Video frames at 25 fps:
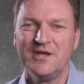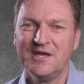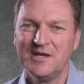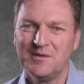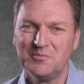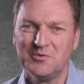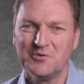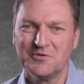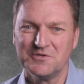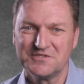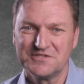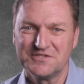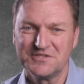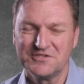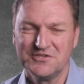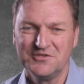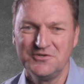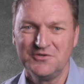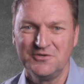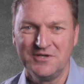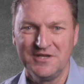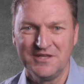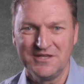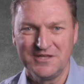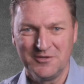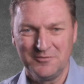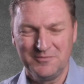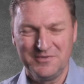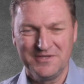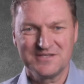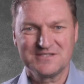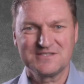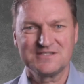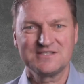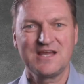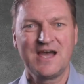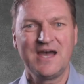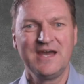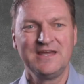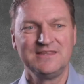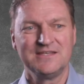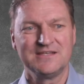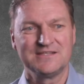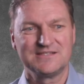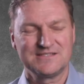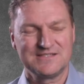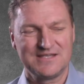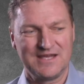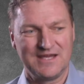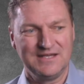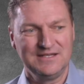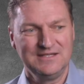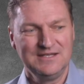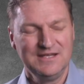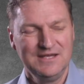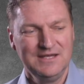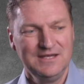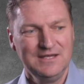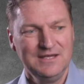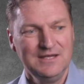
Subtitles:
airport security, there'd be a sign that said,